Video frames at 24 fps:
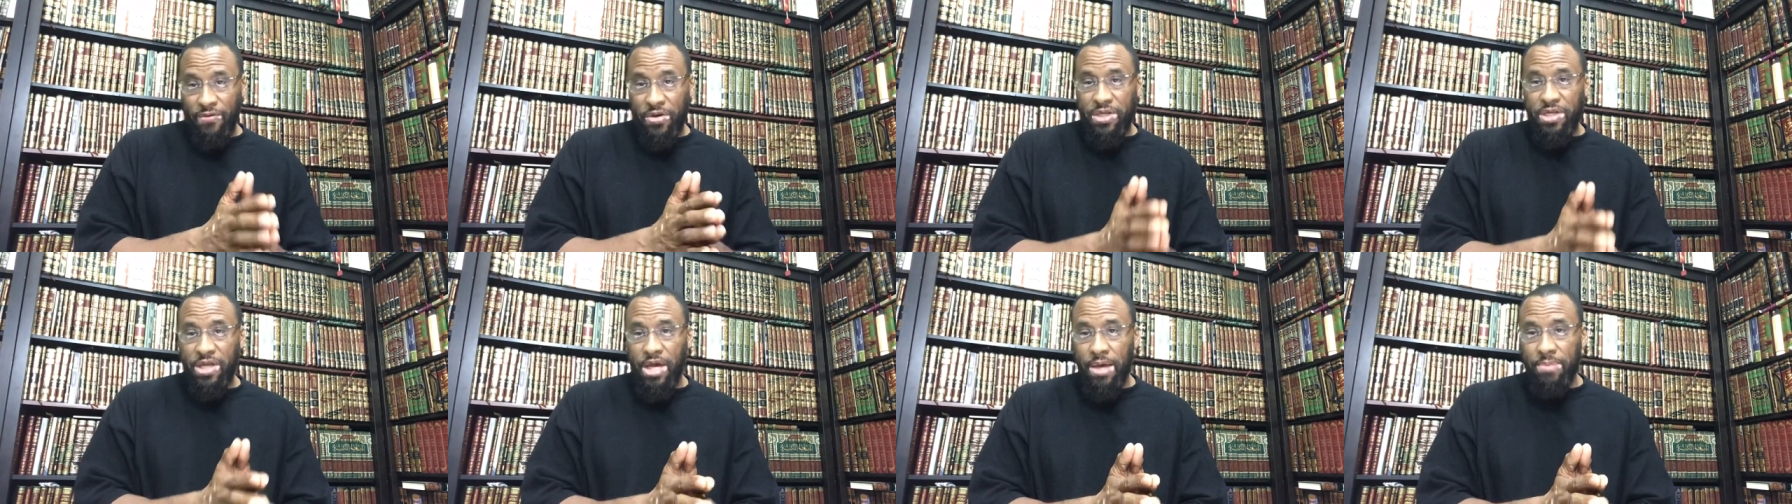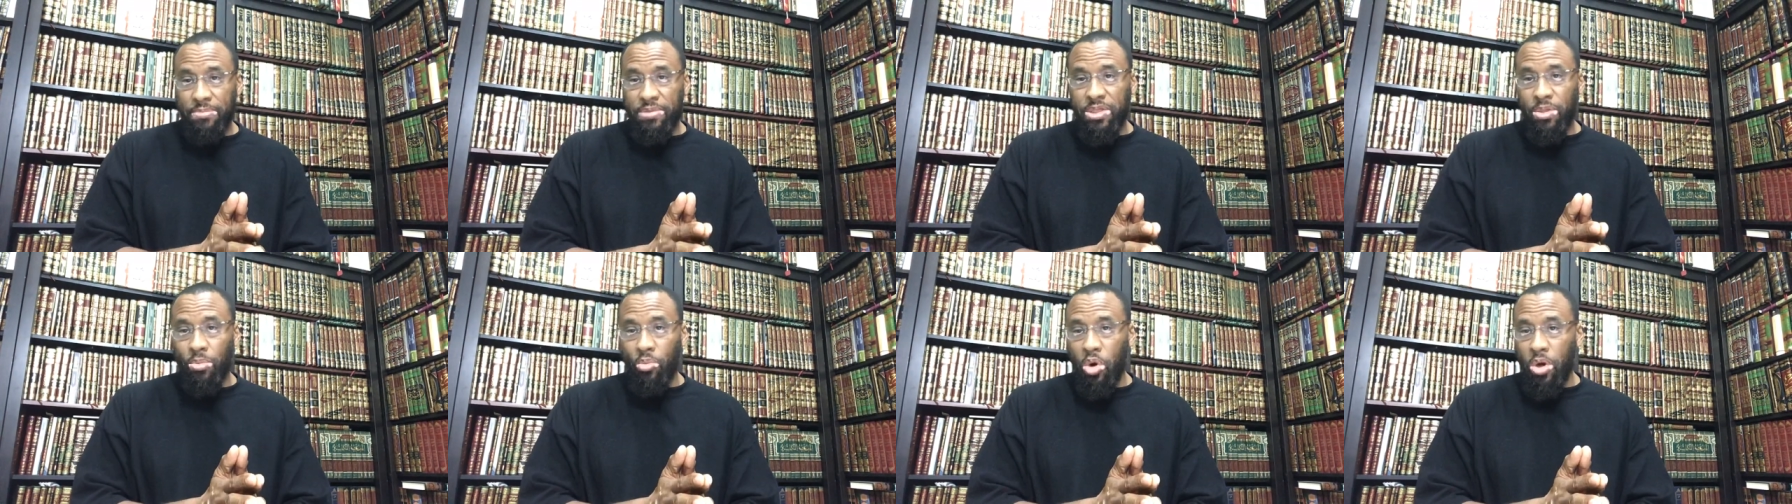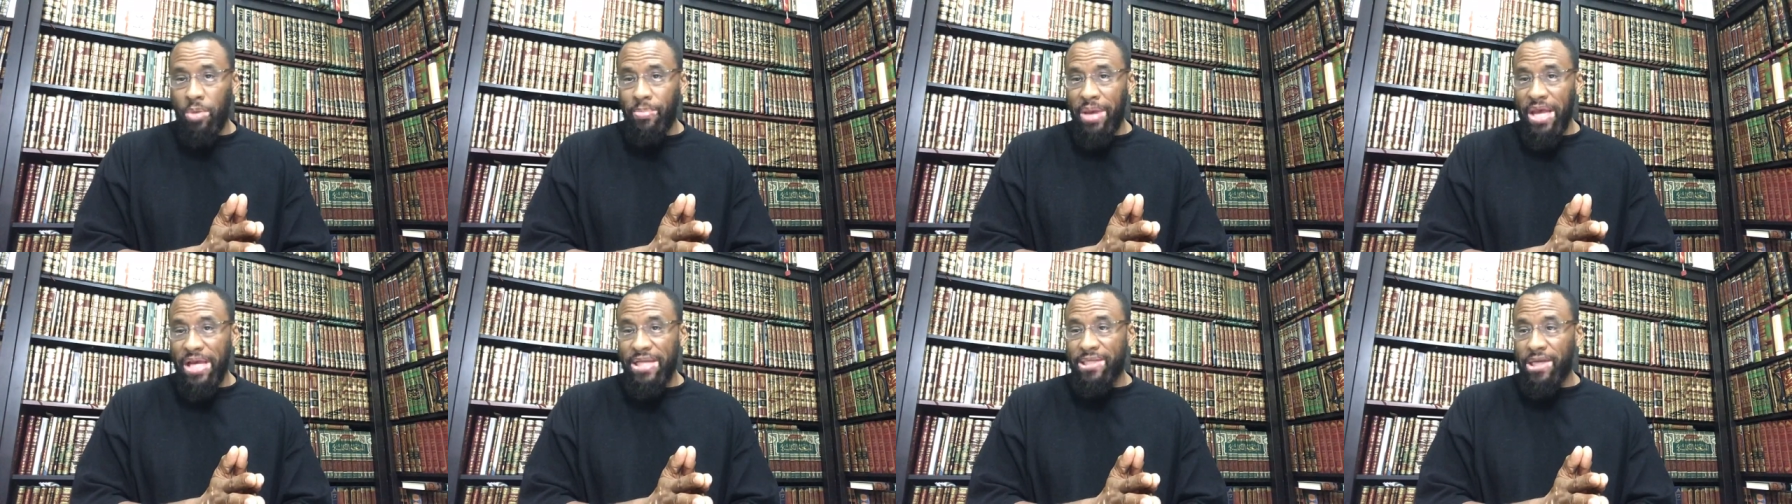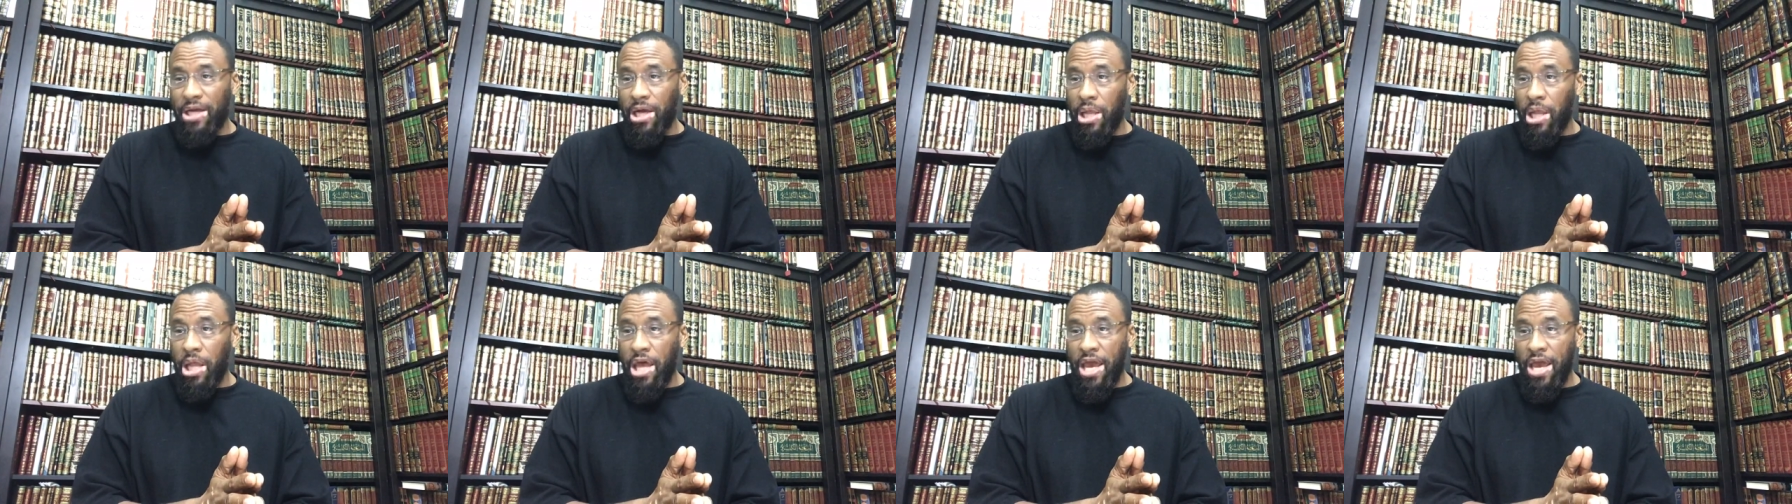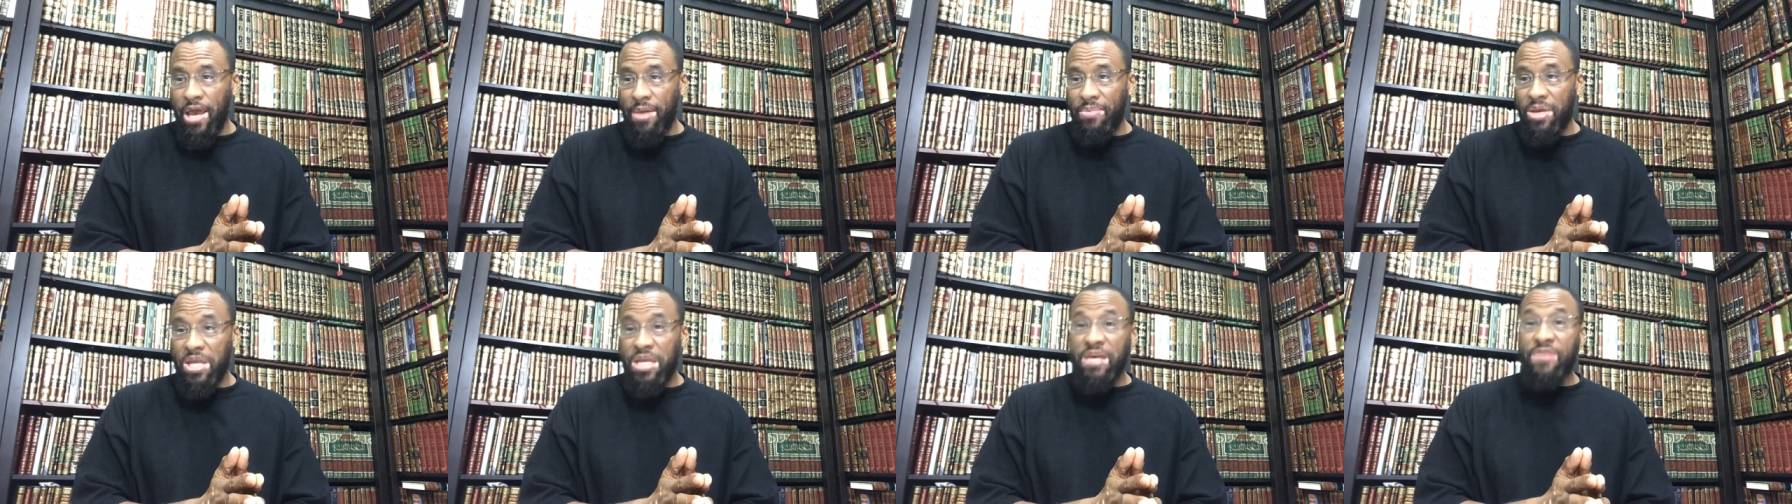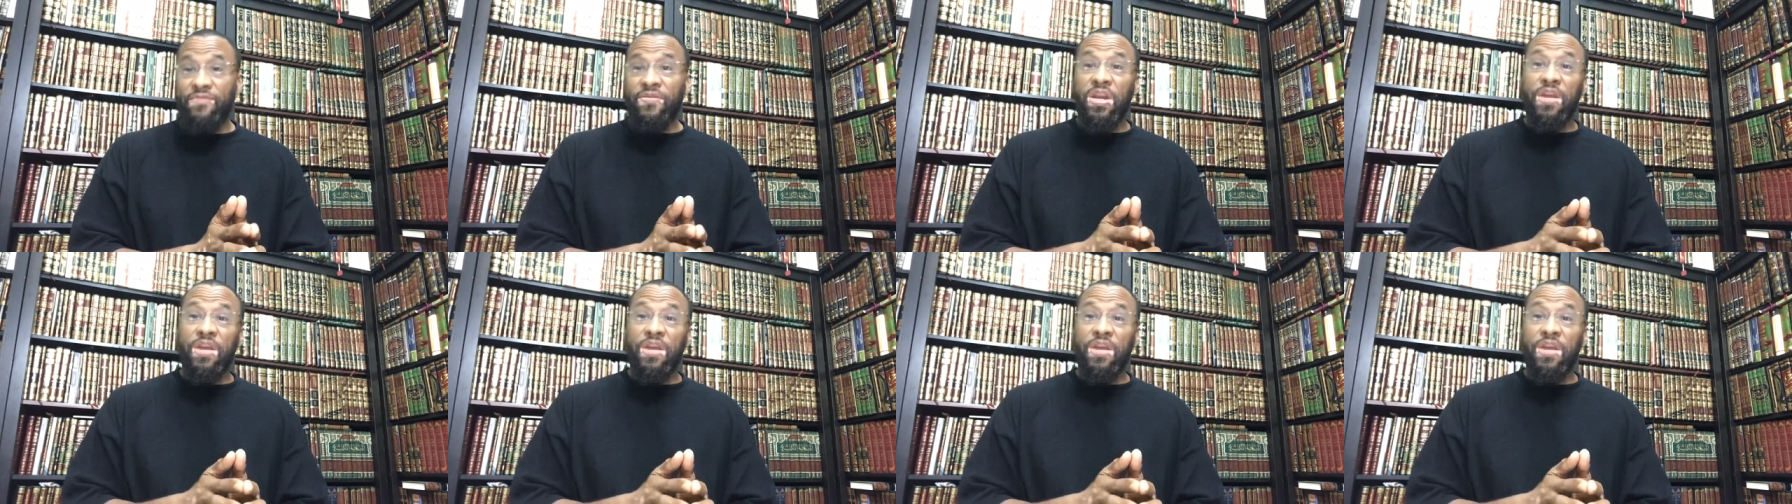every time someone makes a claim,